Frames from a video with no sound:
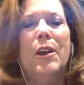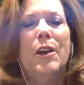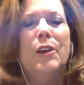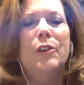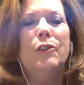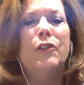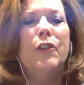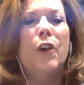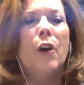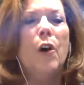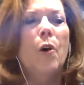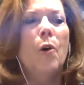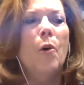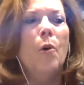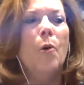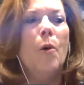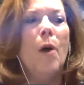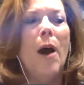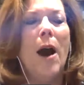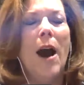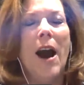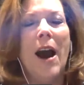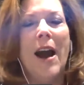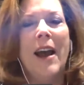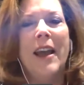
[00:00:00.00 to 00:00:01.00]
So
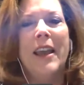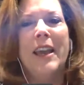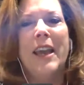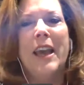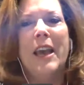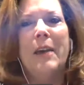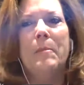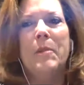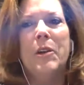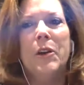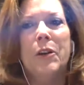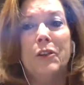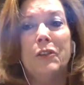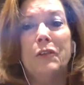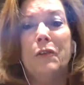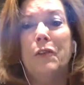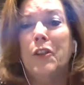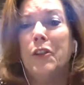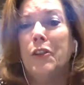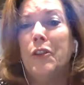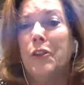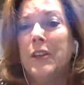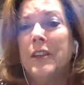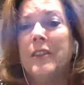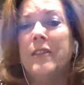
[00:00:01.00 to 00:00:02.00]
I am a nurse for
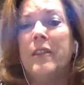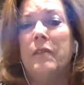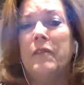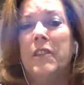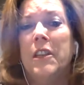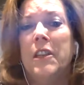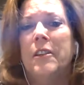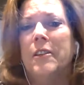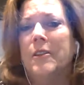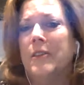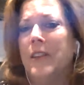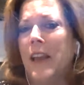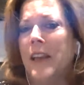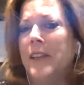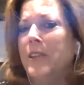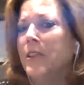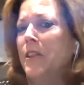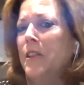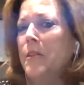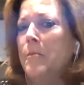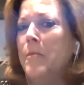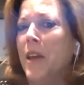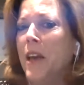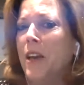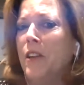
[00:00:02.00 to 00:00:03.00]
37 years. I did
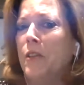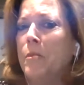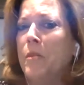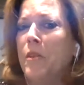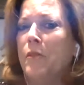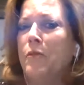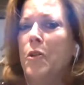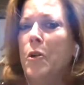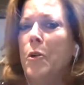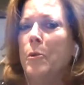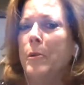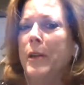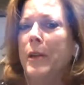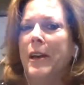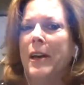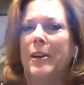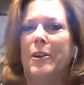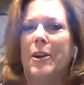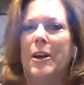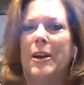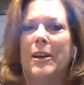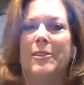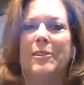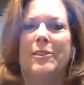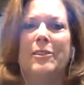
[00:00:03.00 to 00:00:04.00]
the math before we got
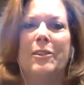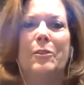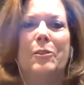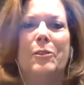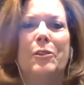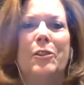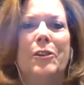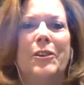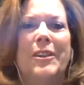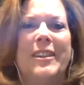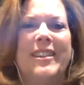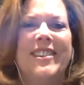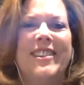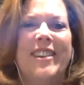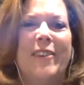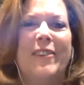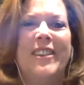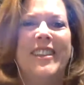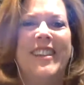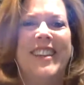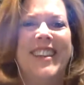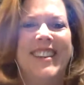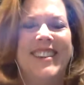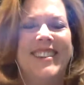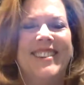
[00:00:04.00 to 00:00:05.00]
on. So
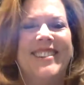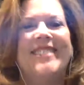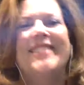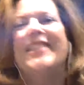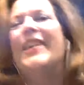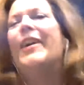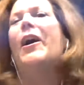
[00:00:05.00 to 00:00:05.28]
37 years.